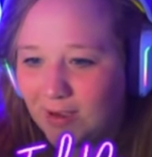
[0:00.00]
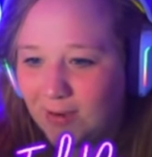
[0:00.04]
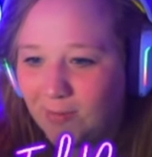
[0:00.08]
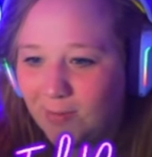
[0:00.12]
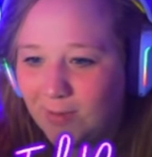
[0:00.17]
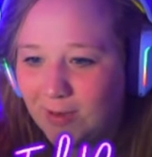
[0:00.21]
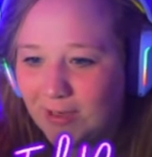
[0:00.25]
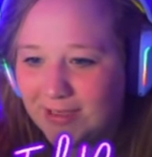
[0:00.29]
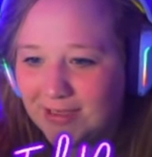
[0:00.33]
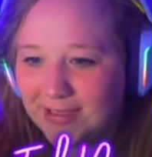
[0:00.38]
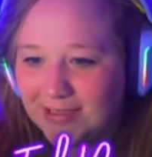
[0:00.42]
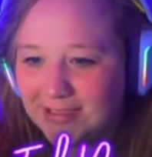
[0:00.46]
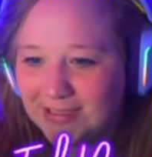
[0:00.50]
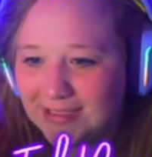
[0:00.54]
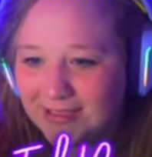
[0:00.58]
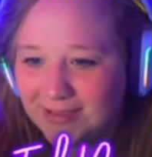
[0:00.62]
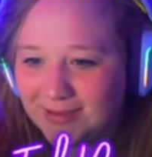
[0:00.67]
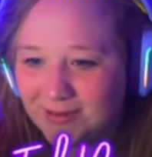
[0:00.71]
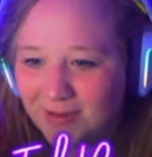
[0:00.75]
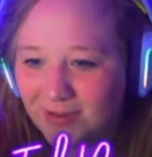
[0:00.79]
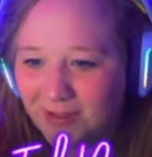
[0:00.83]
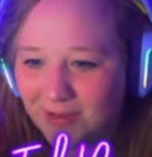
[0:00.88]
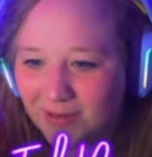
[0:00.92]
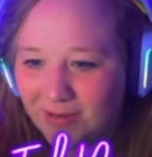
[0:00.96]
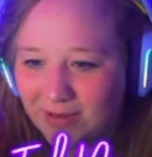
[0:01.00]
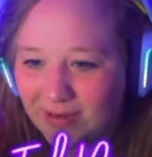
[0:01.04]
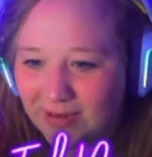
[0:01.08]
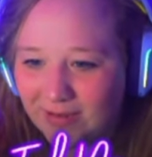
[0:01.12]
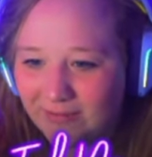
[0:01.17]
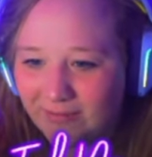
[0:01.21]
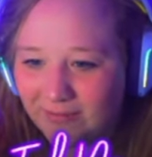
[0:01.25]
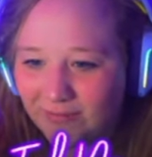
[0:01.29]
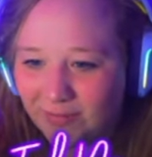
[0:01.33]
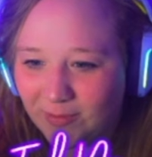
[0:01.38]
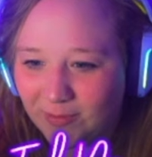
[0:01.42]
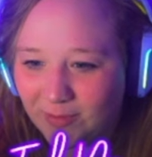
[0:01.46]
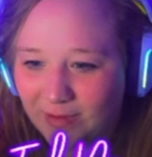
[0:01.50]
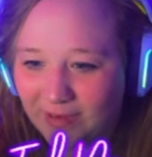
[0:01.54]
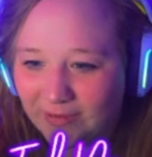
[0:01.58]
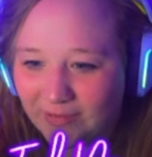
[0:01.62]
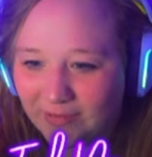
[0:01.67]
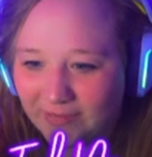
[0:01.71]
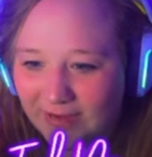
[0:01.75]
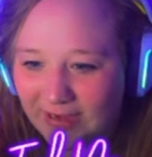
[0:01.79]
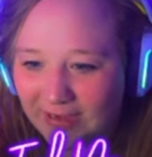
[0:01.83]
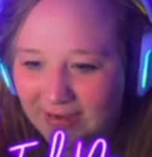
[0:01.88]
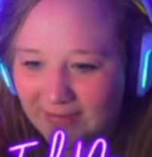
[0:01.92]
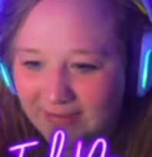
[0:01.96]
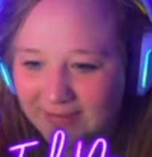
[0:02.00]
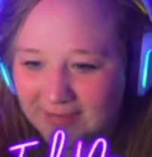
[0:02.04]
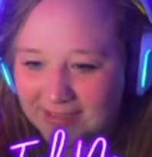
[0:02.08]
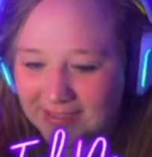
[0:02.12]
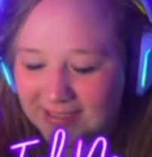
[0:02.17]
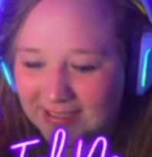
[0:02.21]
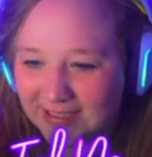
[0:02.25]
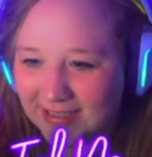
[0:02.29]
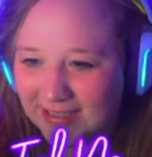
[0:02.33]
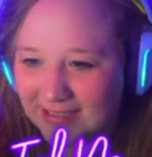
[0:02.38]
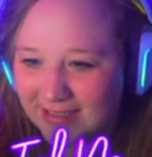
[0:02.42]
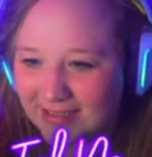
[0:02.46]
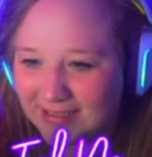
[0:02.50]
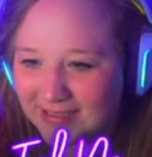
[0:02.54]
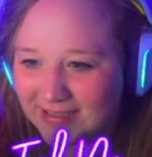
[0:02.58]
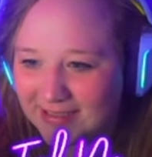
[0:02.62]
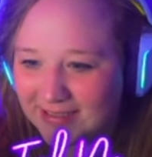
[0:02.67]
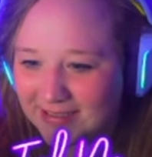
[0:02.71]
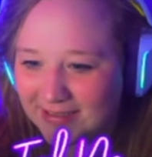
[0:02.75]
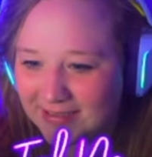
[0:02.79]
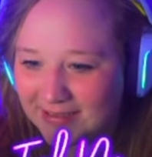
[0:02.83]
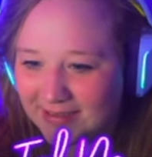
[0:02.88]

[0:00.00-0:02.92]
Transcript: One, two, three, four, five, six,